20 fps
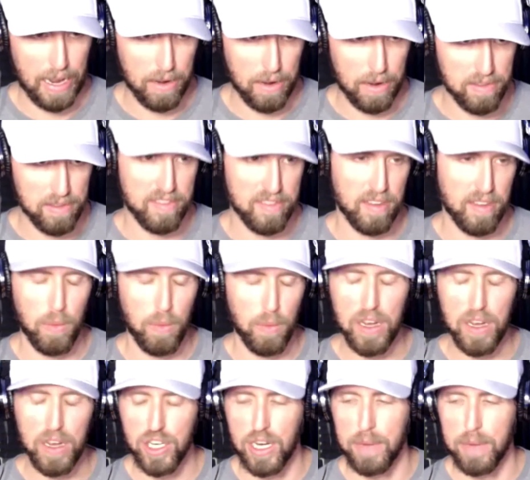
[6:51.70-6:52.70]
in some
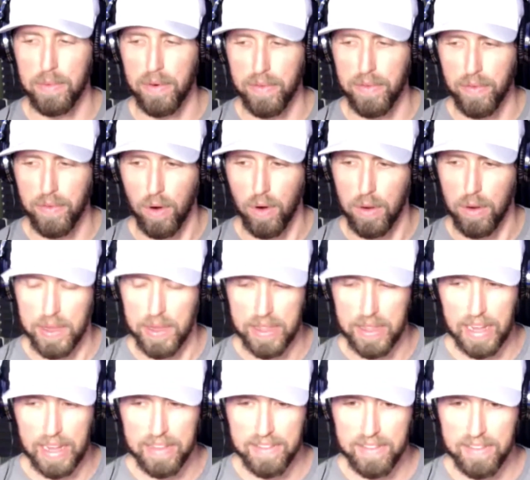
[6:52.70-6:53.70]
way, shape, or form, and
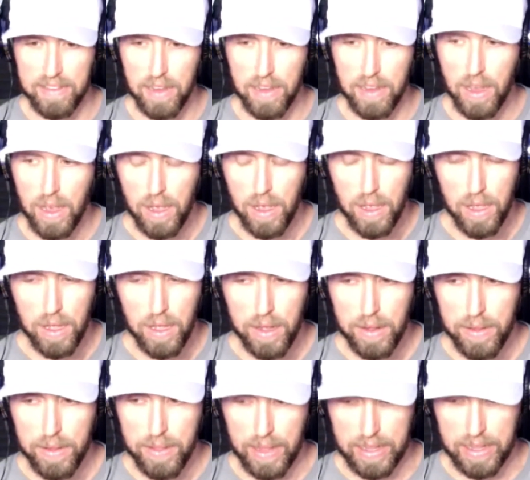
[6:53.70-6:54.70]
that's
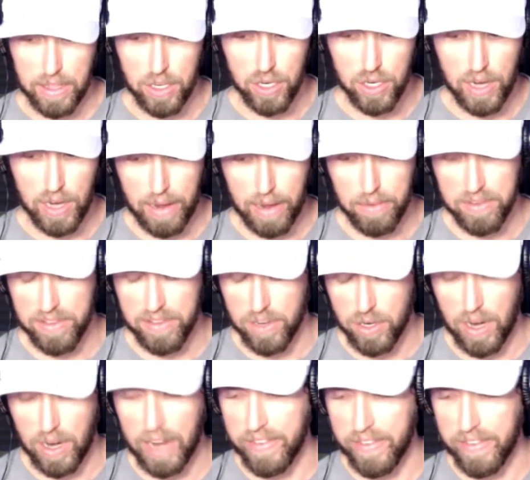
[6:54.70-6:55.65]
like I was the driving